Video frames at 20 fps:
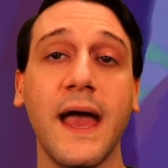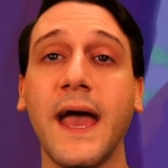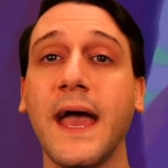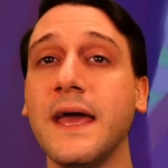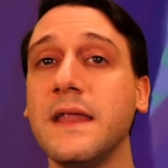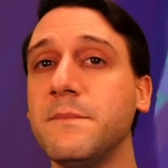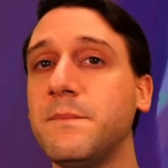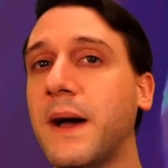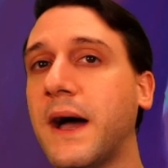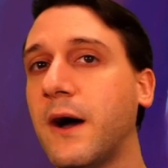
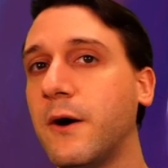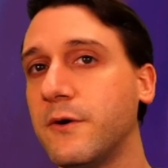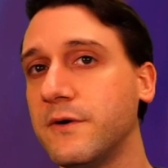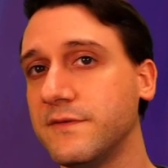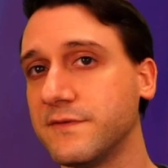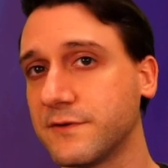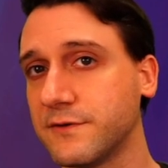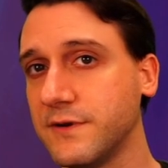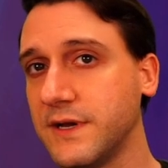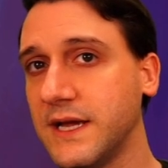and Power
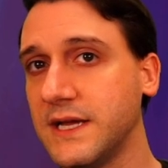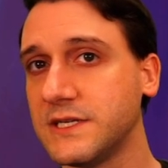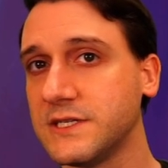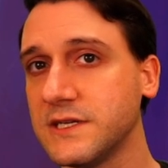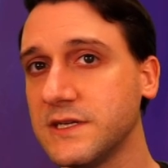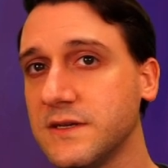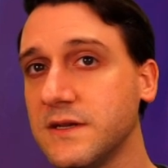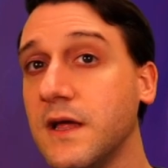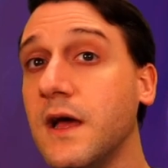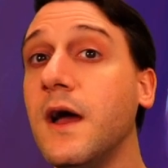of
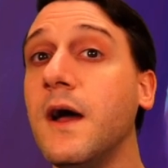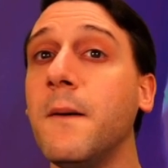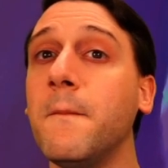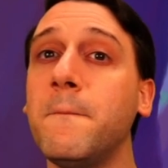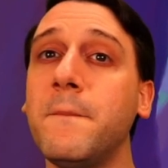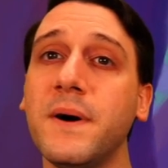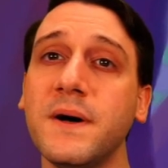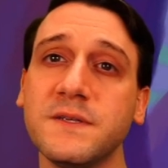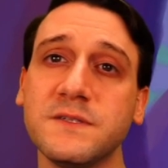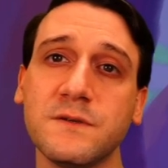Creation,
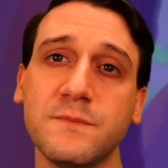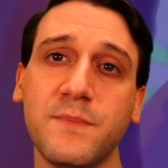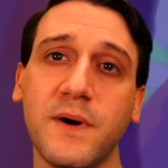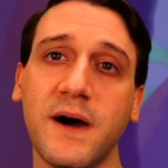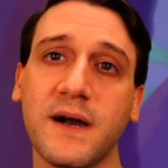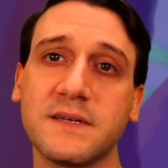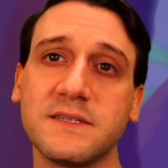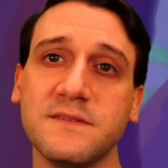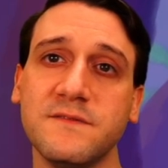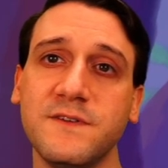Puzzle
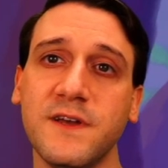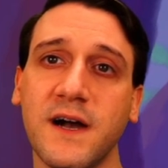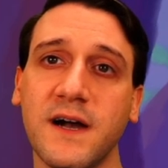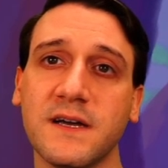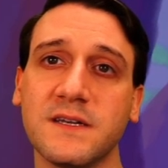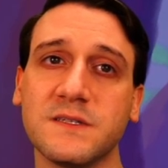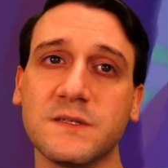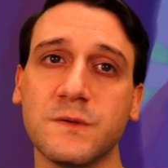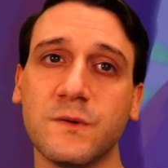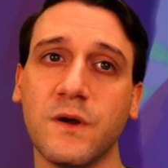Box of
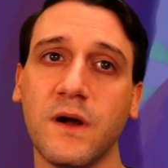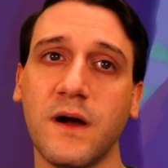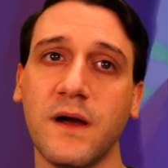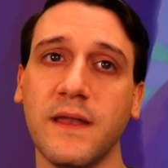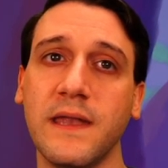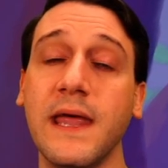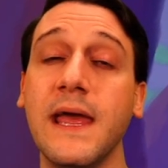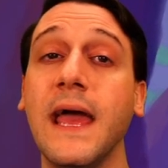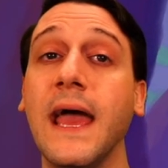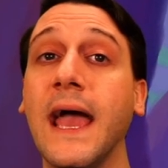
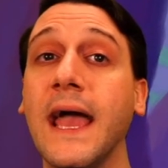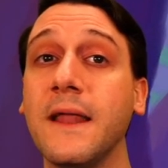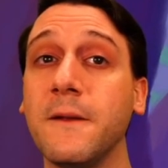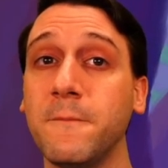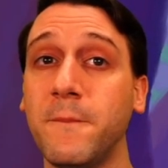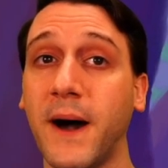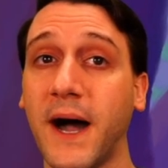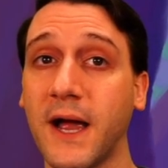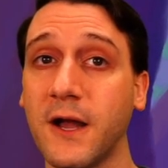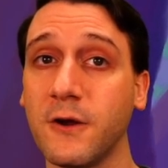Yogg-Saron,
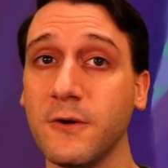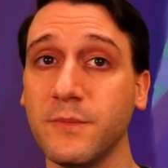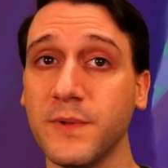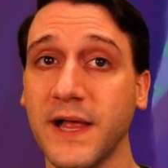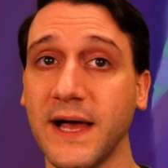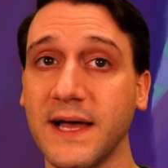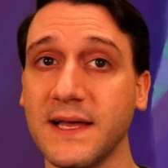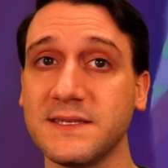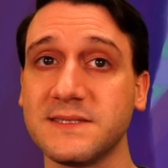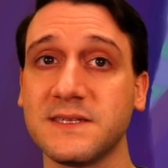and
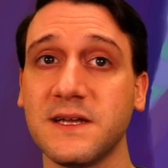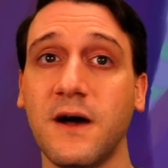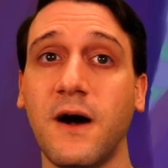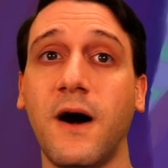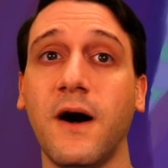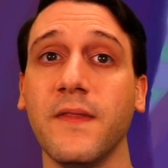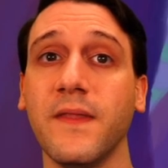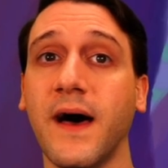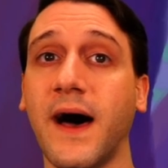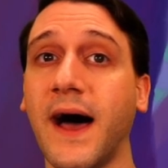Pyroblast
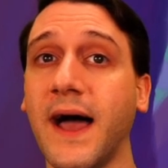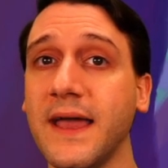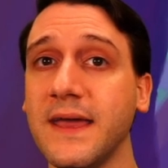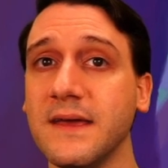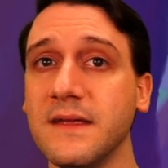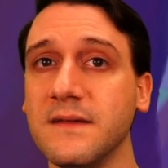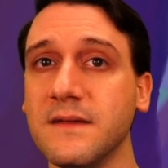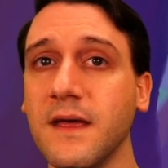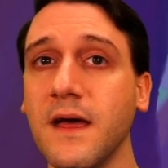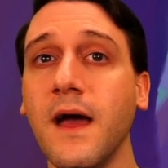on the high
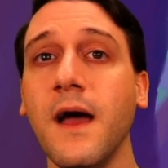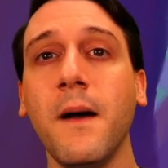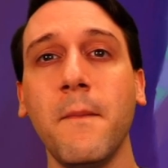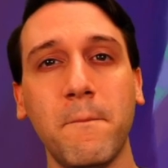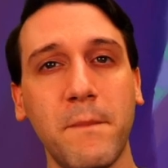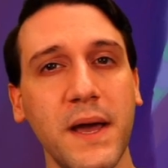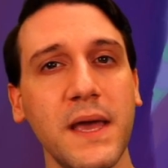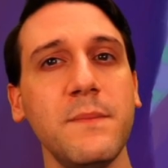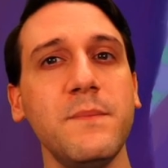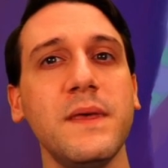end
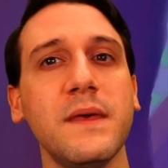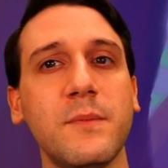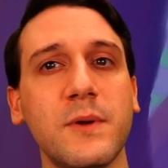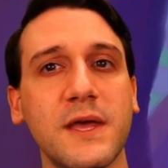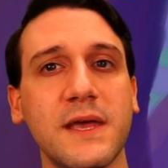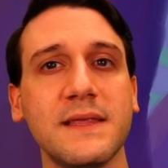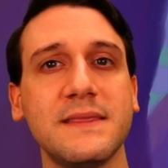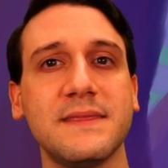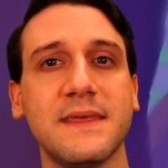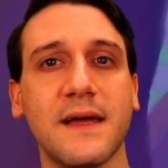might be able to
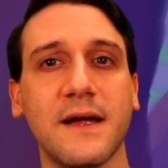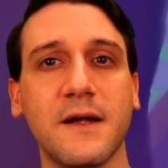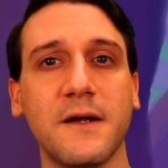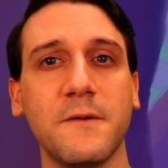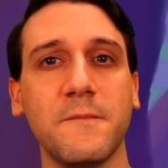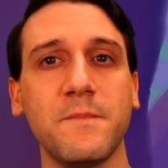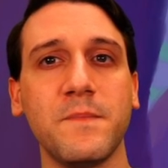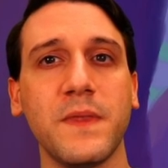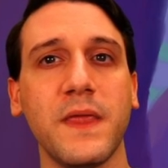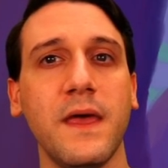get there,
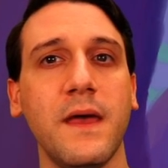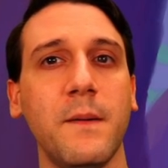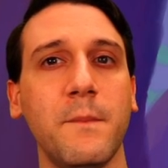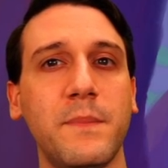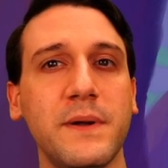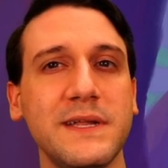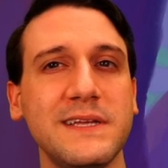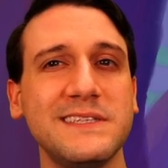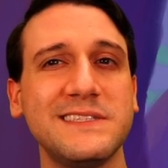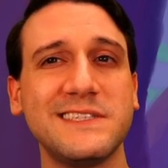
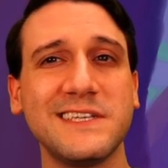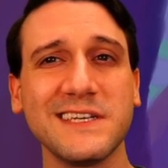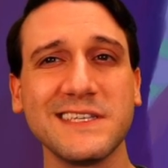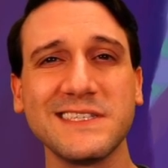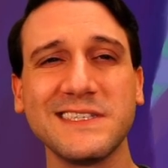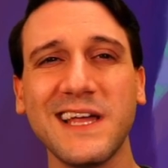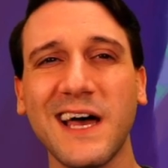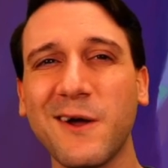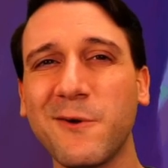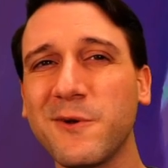but he's
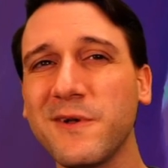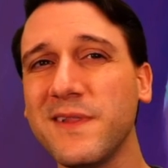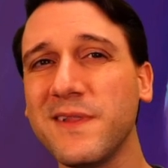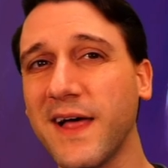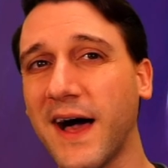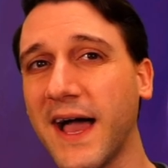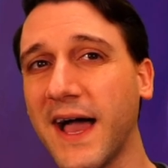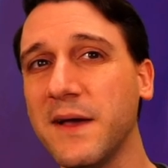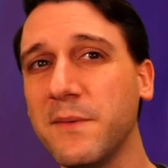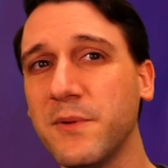just not
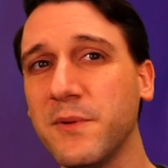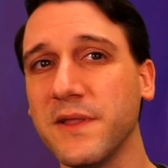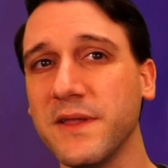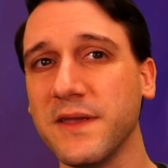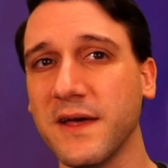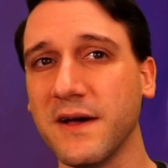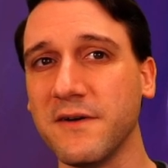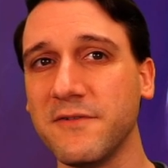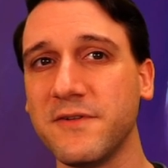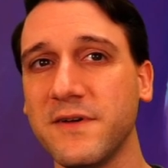reliable
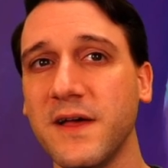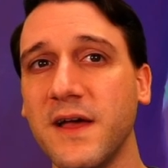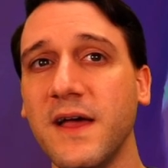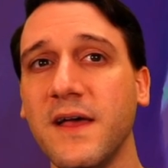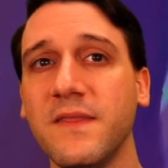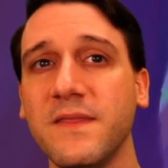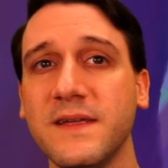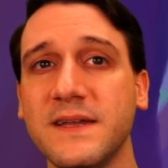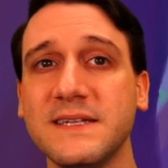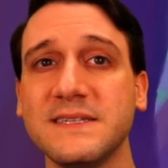enough
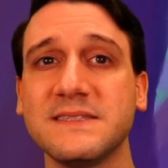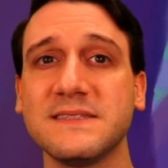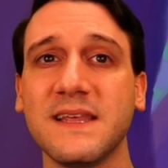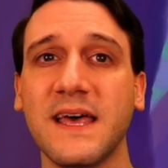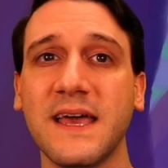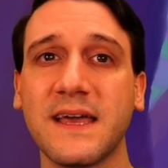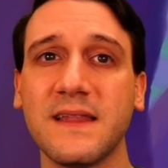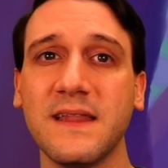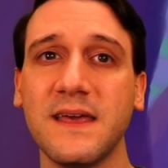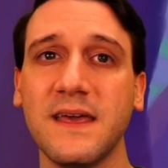that it's
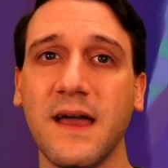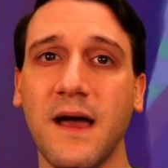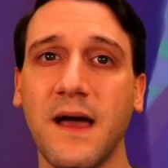likely